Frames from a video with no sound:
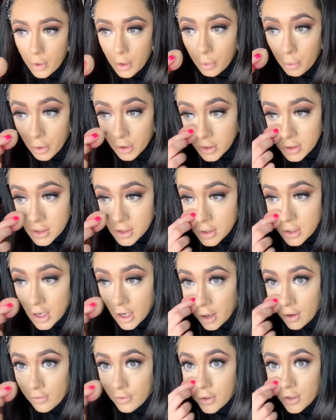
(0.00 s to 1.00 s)
once you
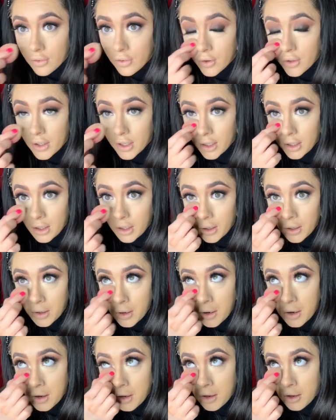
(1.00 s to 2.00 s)
have your find it your
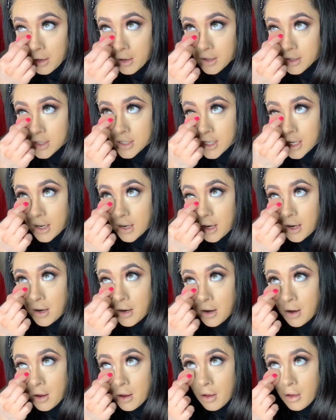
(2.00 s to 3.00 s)
concealer
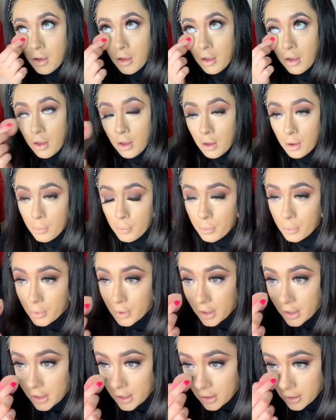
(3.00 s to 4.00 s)

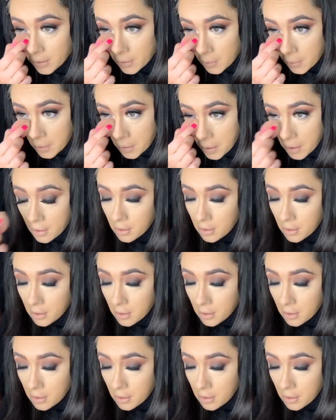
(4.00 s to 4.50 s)
blend it out.